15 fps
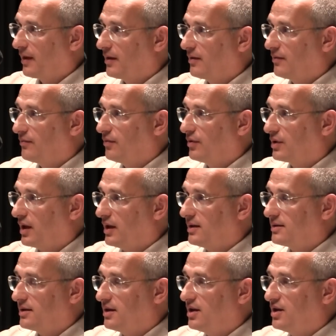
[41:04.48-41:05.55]
But if there
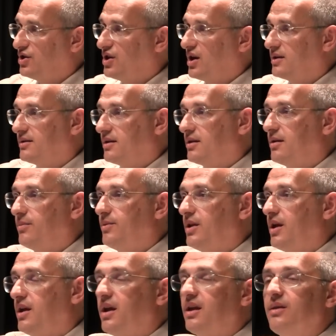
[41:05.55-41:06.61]
is happiness
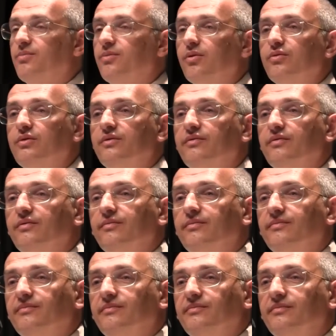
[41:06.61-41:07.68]
for me, I do
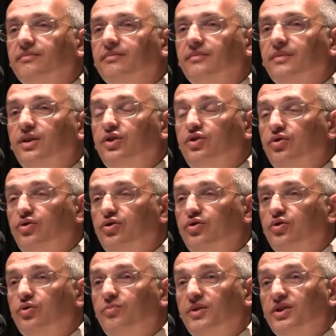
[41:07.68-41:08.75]
not mind. We
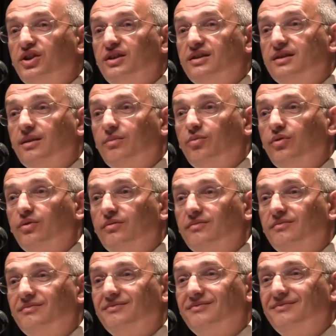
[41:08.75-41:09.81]
can live a bit longer
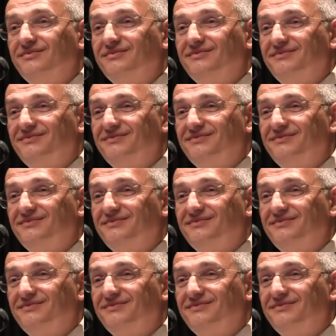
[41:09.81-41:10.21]
together.